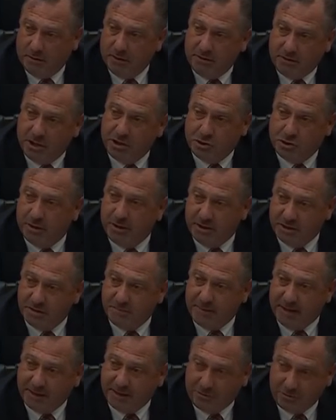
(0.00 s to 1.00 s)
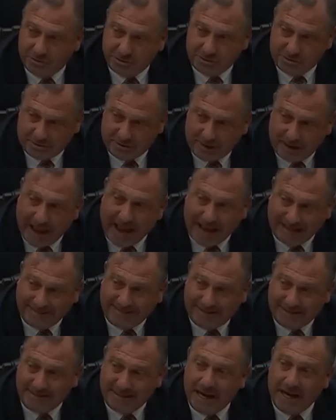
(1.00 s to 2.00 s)
the DTRA inspectors
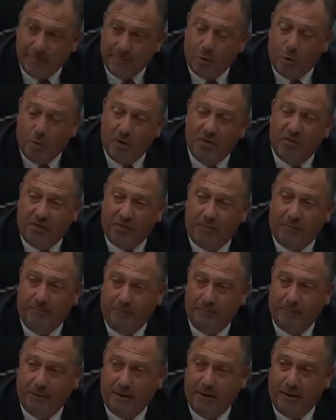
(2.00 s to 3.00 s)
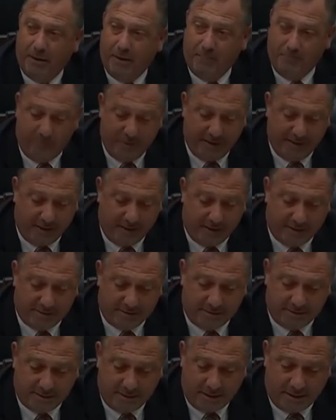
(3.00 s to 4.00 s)
at the table with them,
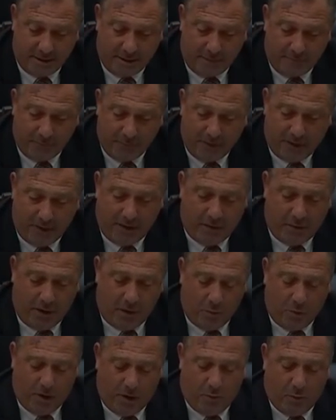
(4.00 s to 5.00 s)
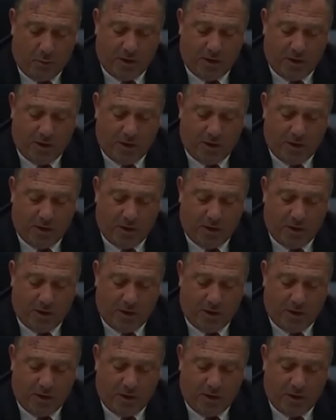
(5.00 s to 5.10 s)
because it